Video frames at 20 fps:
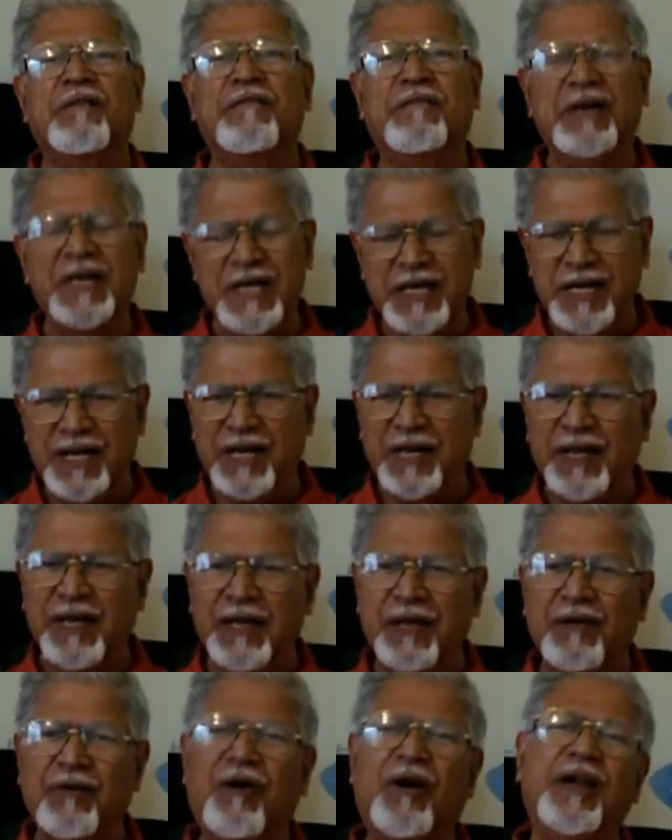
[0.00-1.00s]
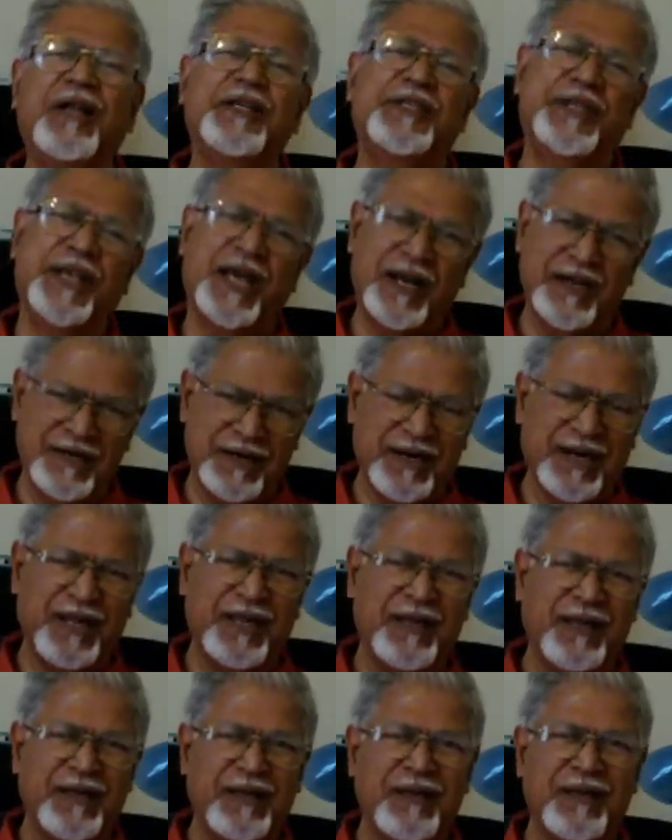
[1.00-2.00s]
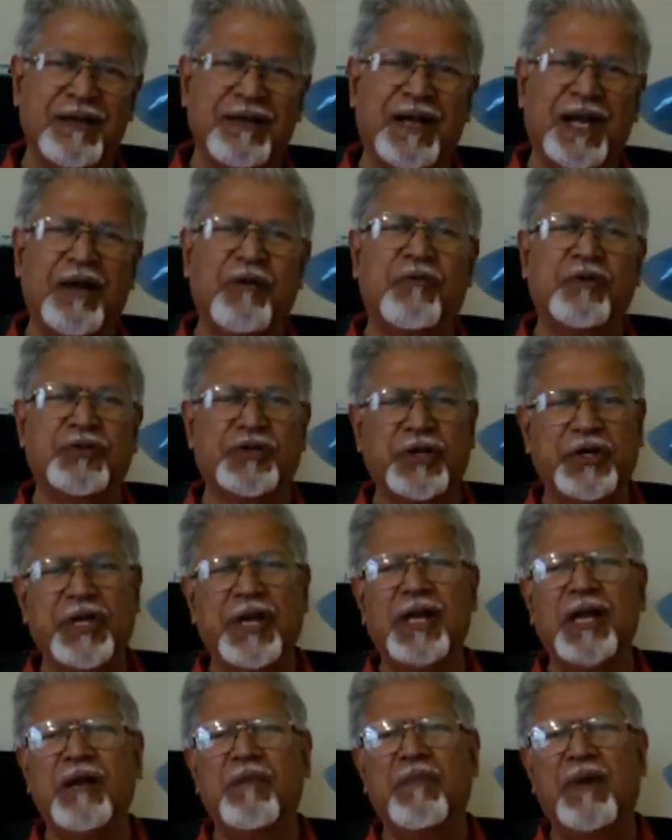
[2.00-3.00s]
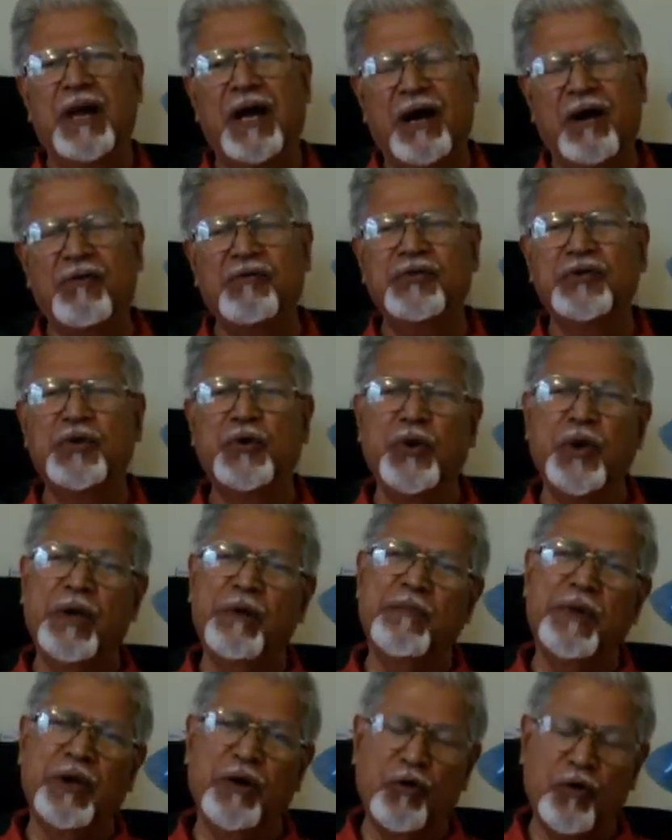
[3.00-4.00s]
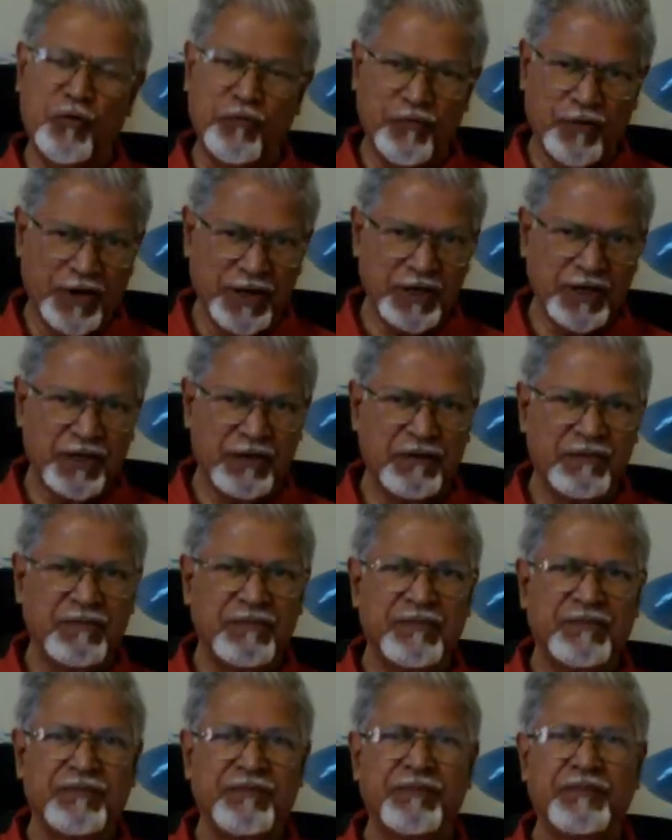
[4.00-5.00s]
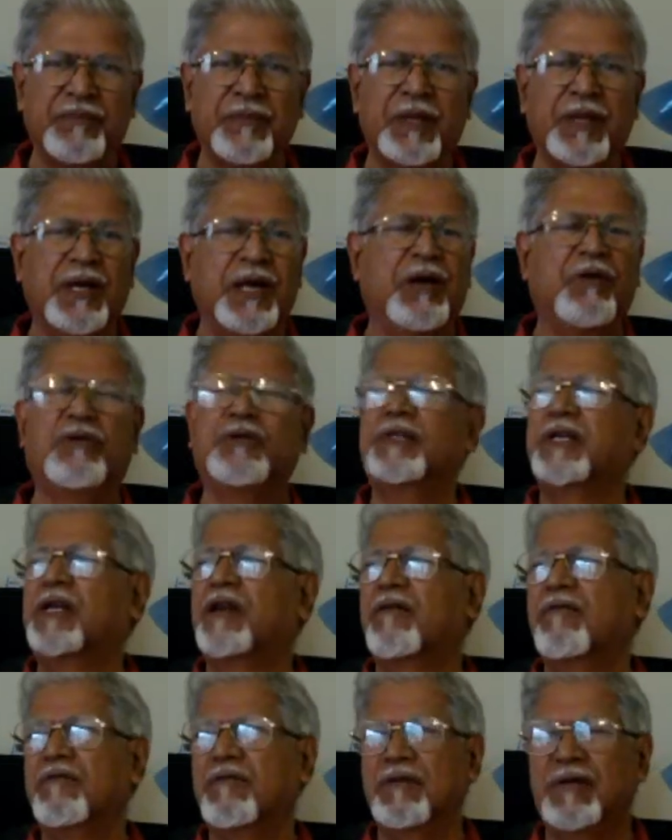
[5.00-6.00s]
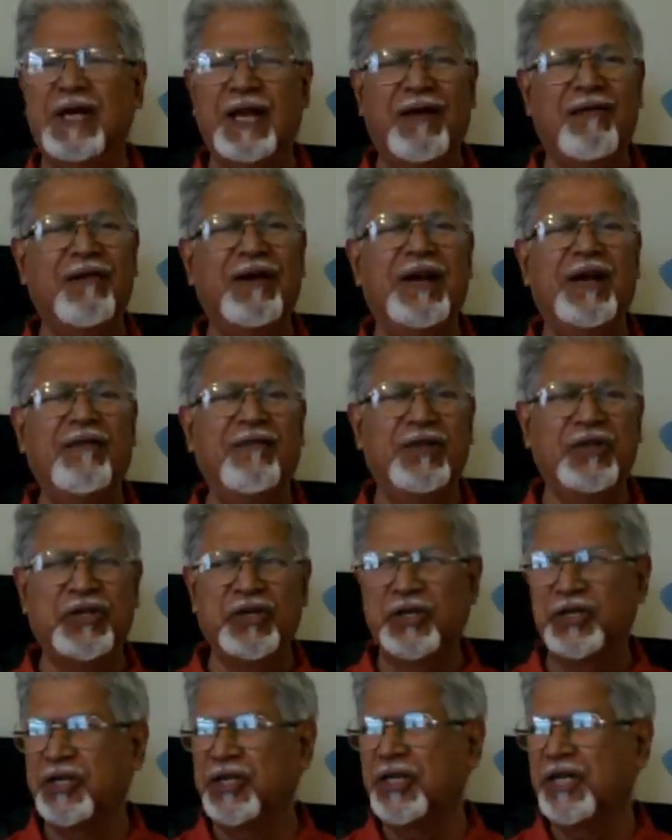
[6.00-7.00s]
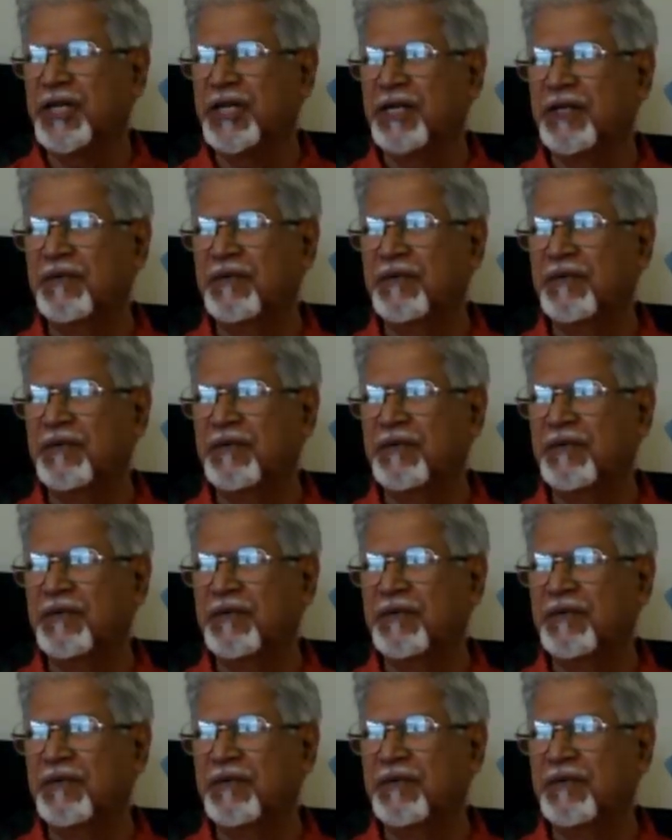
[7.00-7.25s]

One day on a Saturday, I was sitting in my house doing my homework. It was around 11:30.